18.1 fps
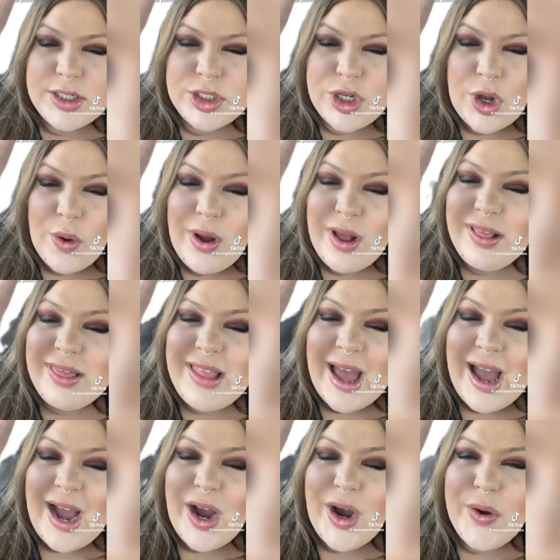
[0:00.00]
don't
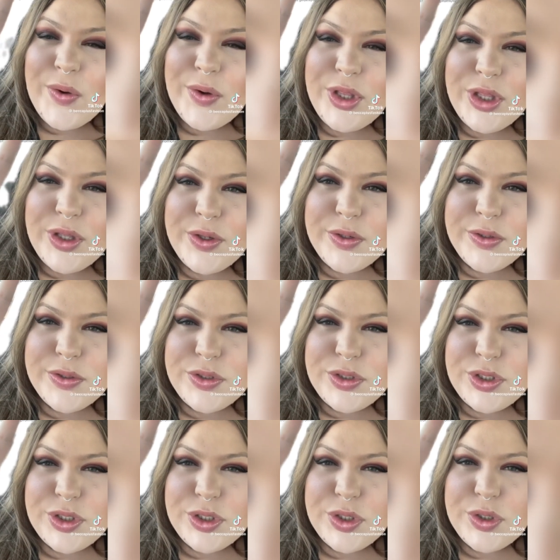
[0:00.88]
allow you
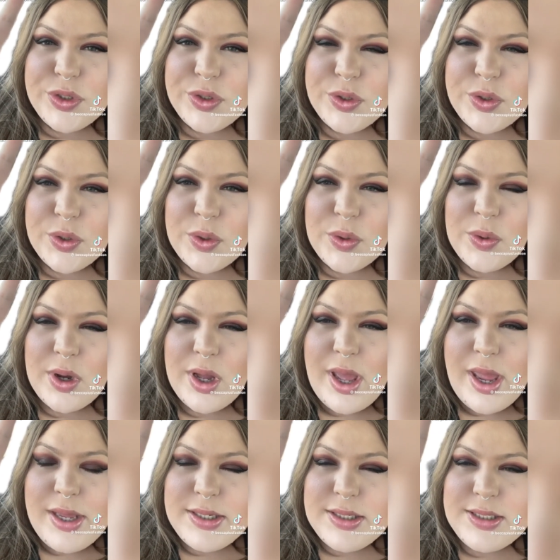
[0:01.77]
to
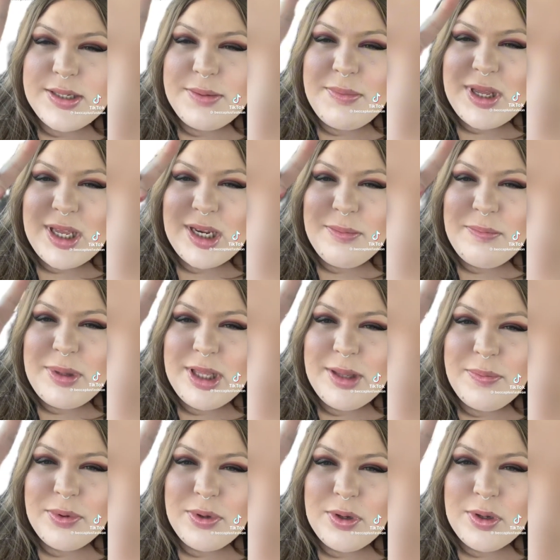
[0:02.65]
demean
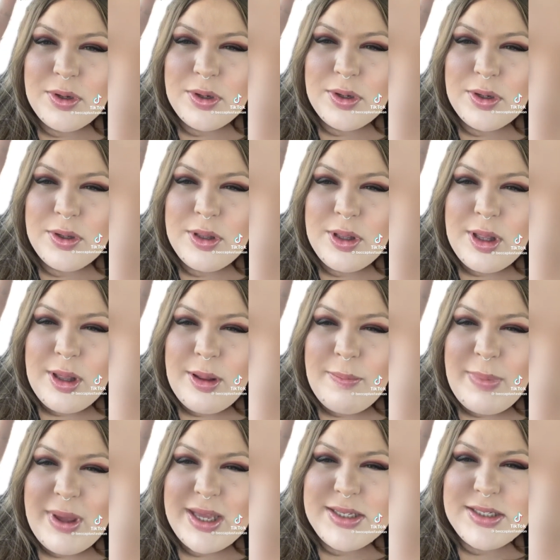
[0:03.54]
people
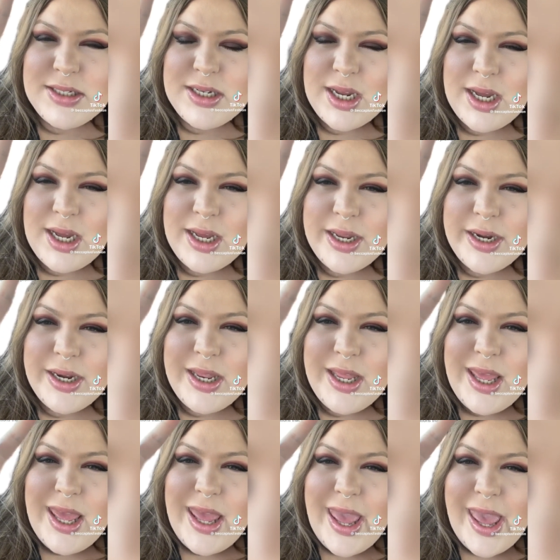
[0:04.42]
based on.
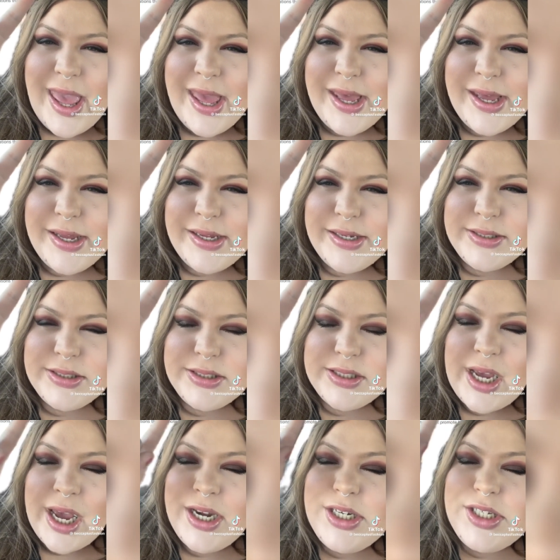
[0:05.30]
And
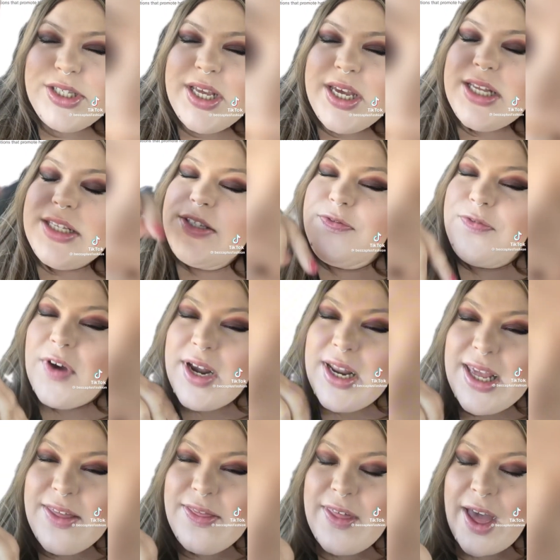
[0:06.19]
I just think it's
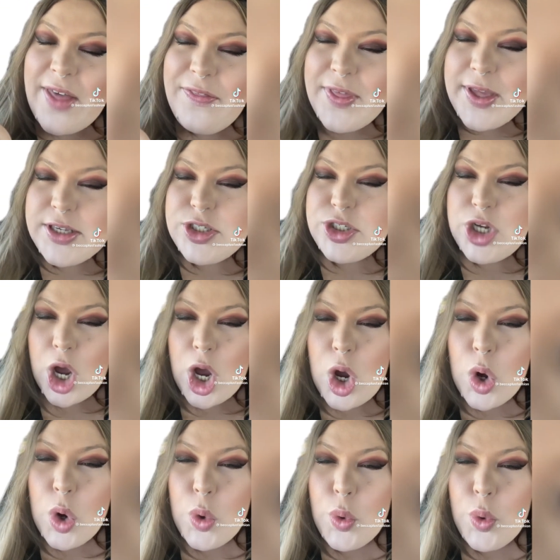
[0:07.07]
funny that they
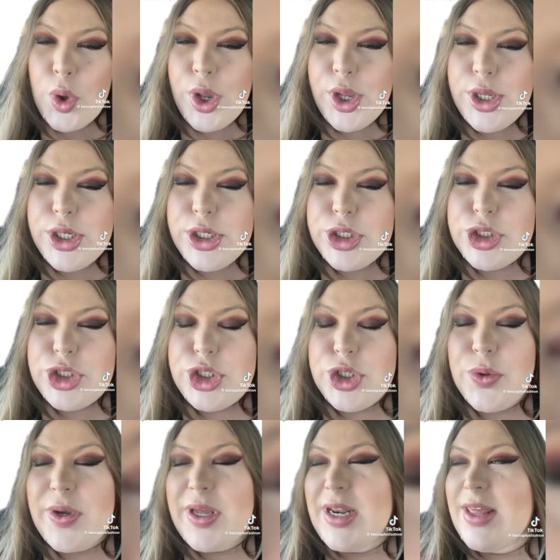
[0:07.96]
don't
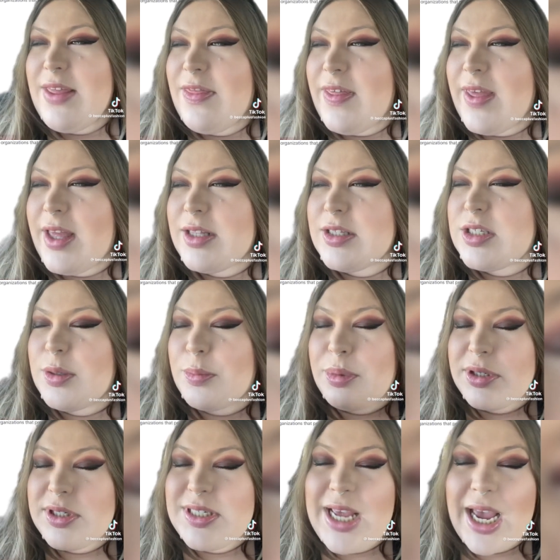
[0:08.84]
do anything to
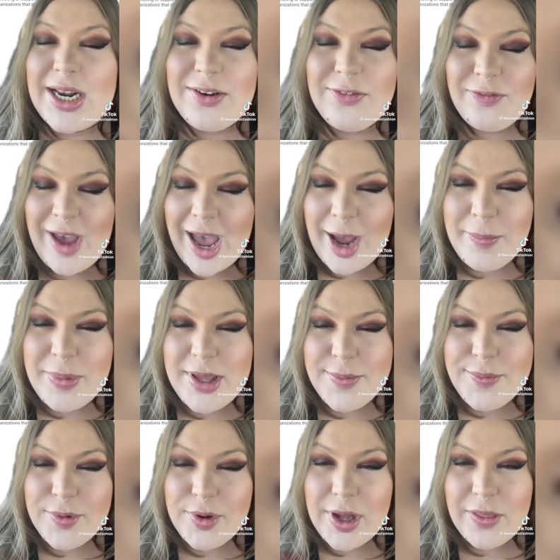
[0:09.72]
protect fat
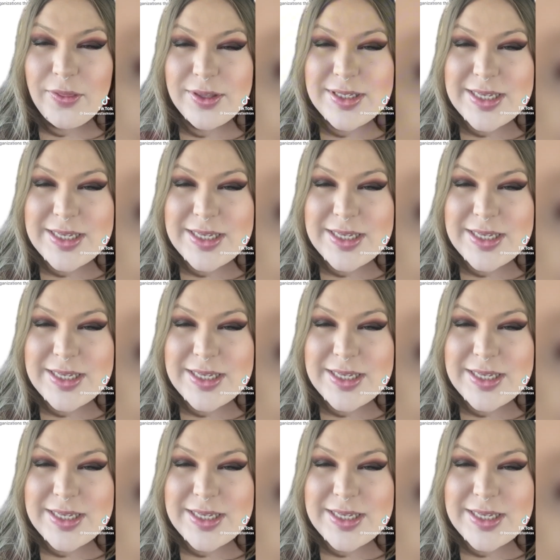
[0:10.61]
people on this